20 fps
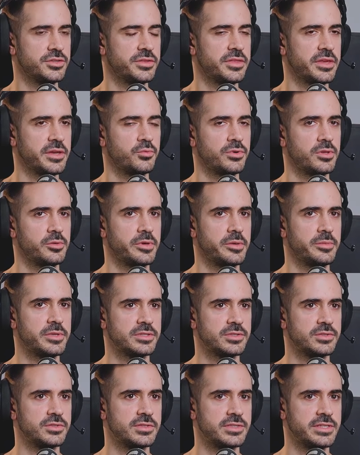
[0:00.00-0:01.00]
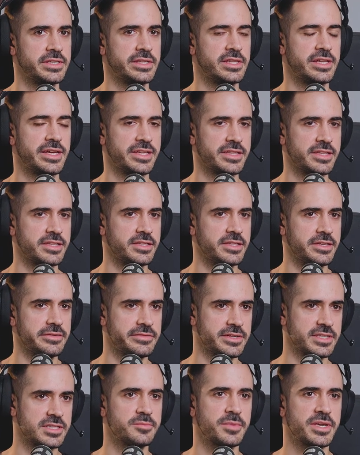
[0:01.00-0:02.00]
you think we'll be able to see like the
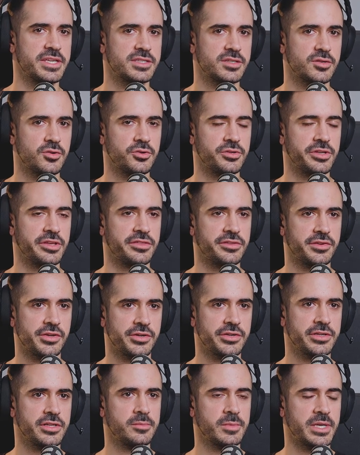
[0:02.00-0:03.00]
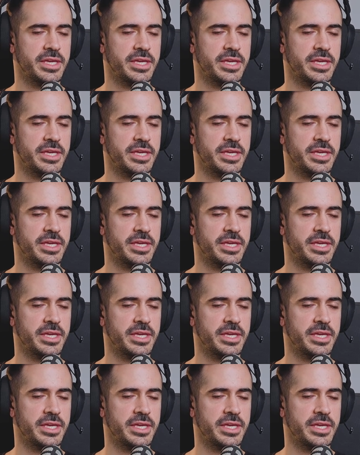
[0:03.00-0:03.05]
DeFi space on Ethereum?